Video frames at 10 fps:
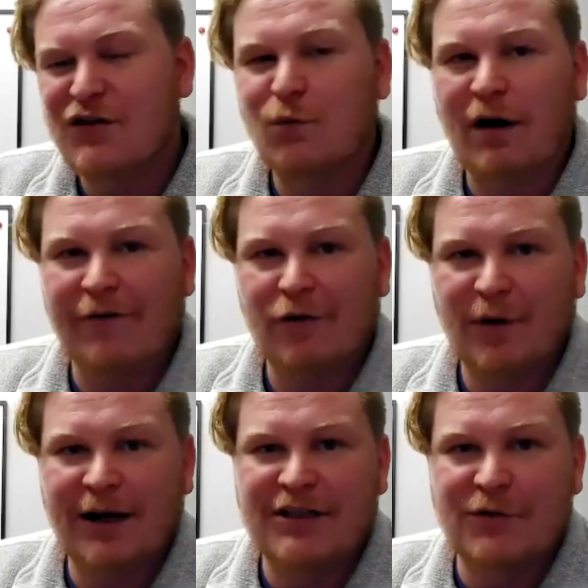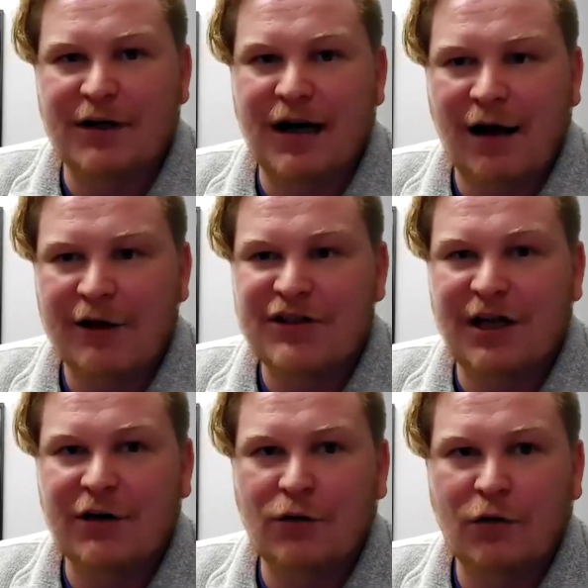want everybody to acknowledge
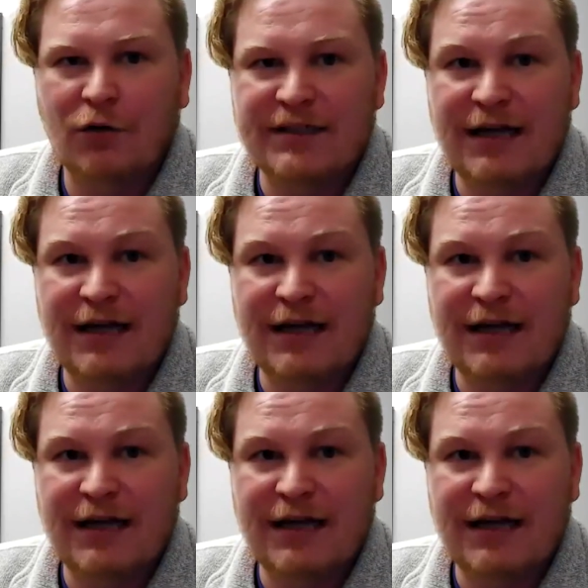that Google is